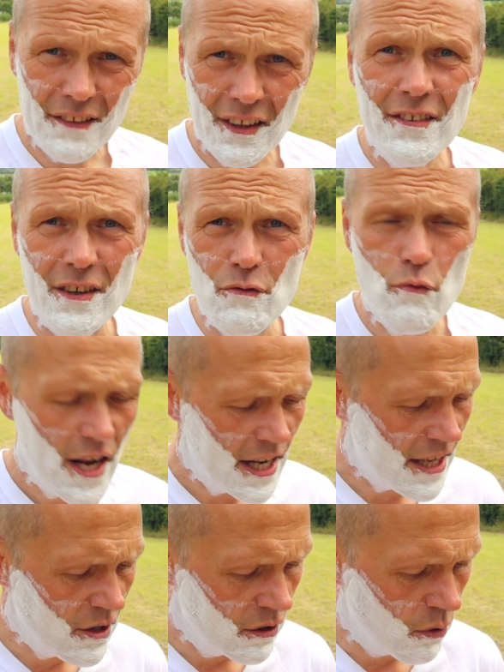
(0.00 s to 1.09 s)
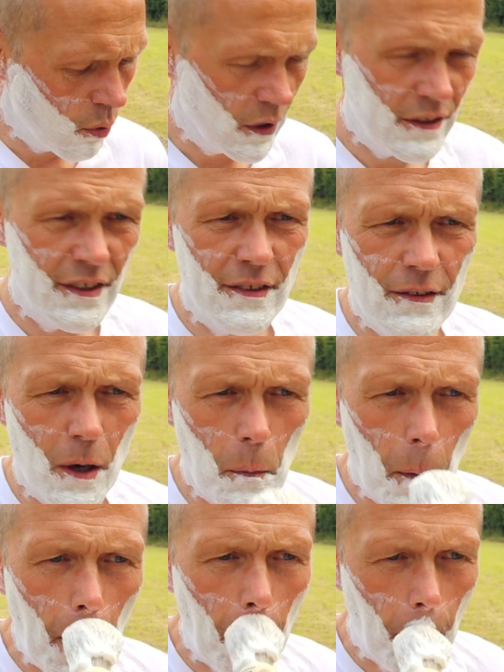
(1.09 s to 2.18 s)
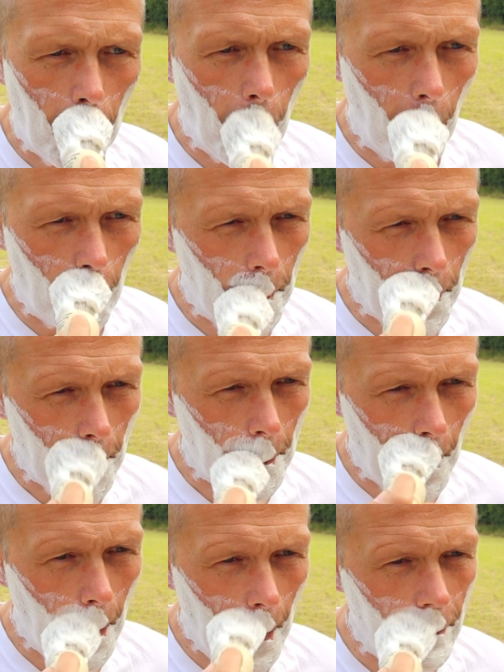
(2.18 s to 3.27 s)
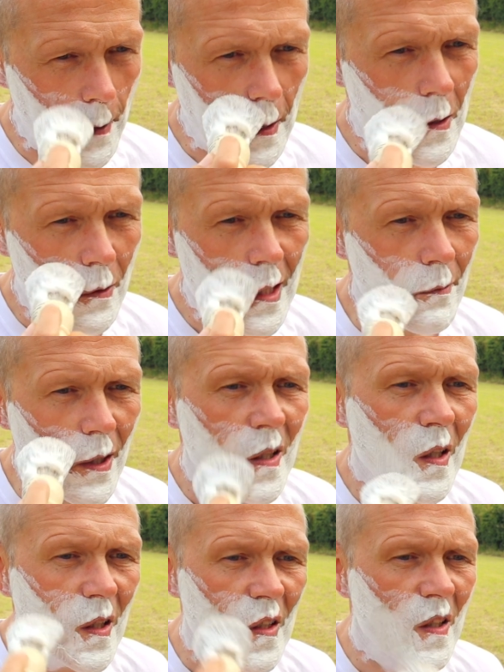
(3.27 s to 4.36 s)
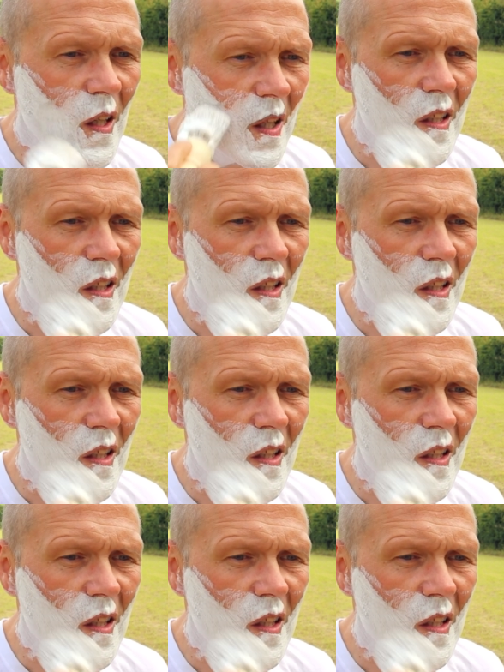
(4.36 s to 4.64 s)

This is really good quality soap. It formed such a lovely cream, I gotta say.